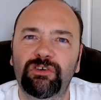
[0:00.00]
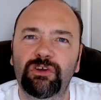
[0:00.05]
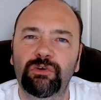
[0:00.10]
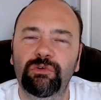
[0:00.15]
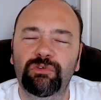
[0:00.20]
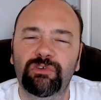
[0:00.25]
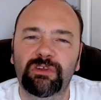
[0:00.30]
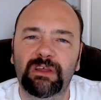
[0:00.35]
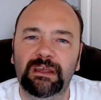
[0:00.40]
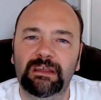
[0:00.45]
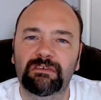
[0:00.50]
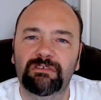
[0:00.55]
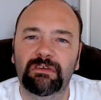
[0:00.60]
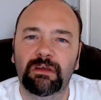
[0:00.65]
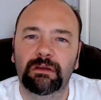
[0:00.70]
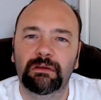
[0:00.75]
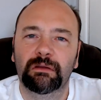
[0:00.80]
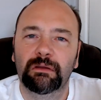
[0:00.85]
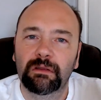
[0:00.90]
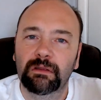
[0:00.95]
juicy,
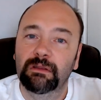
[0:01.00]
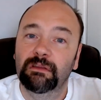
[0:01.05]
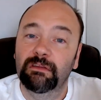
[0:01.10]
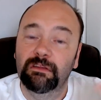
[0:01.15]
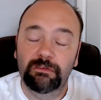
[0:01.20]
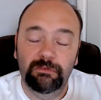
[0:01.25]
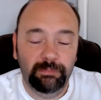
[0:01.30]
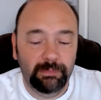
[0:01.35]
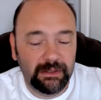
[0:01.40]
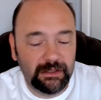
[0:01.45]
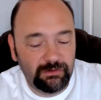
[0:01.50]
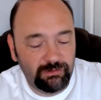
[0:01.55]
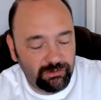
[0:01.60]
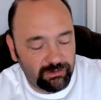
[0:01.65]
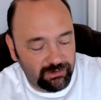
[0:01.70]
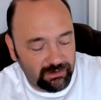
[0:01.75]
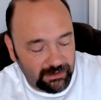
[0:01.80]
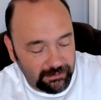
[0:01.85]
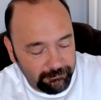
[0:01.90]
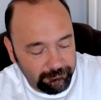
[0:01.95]
so this will be
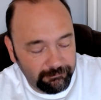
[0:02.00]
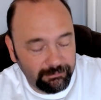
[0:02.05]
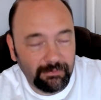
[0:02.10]
interesting.